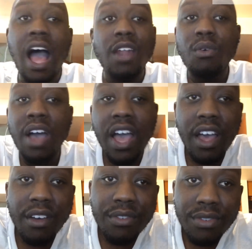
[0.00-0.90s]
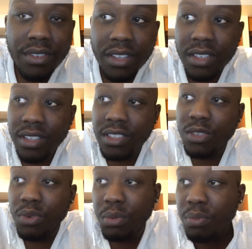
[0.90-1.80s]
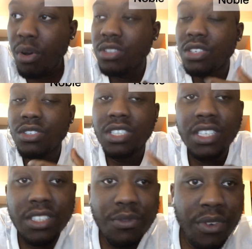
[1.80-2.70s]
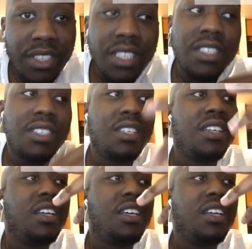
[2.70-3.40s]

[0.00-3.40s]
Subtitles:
I don't have cerebral palsy or schizophrenia.